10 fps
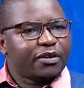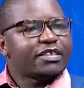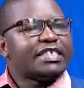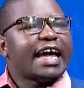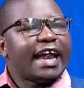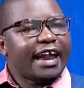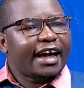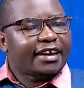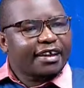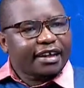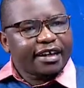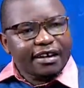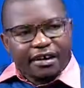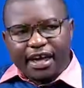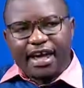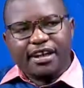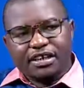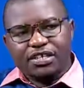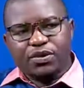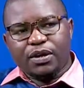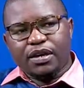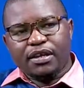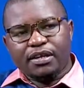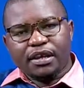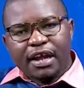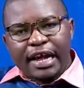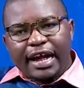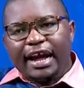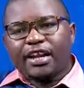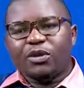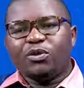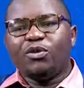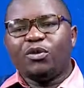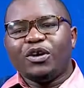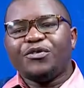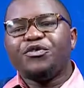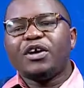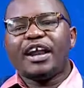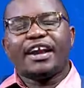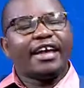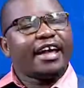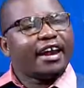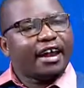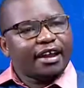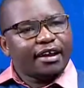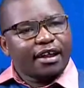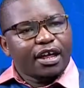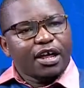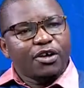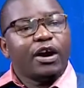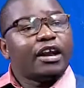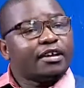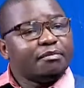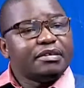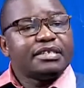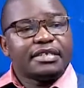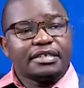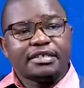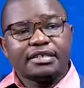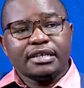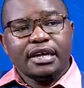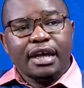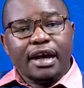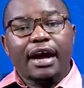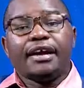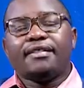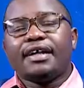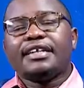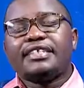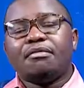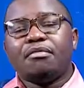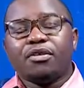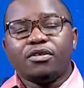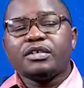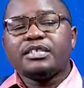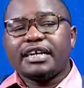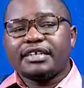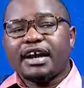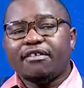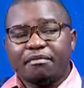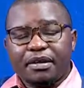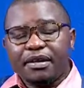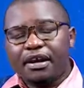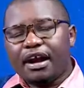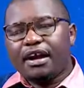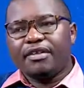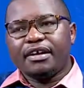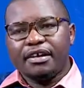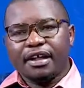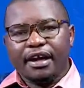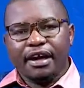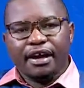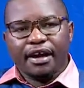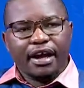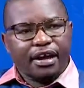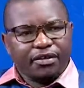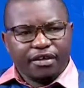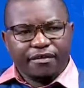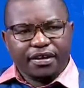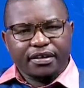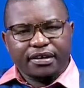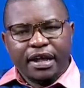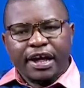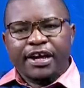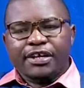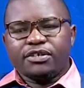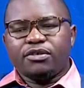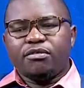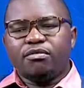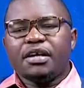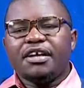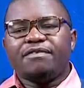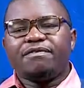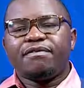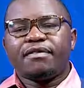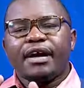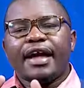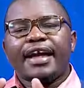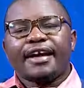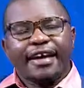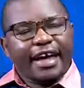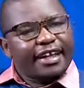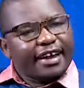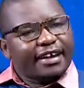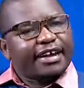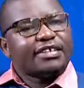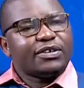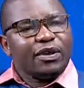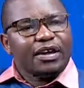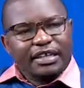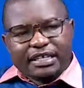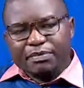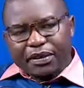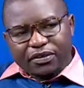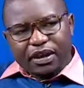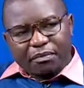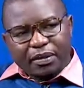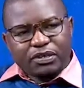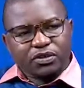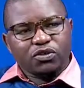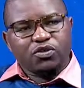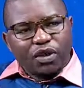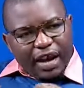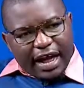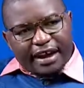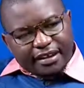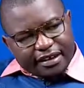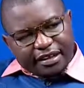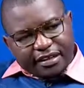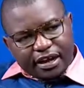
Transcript: because they are landing in Kenyan soil. And if you are an airline, you are in business. And there are some laws that govern the air travels. So if Kenya doesn't want this particular person to land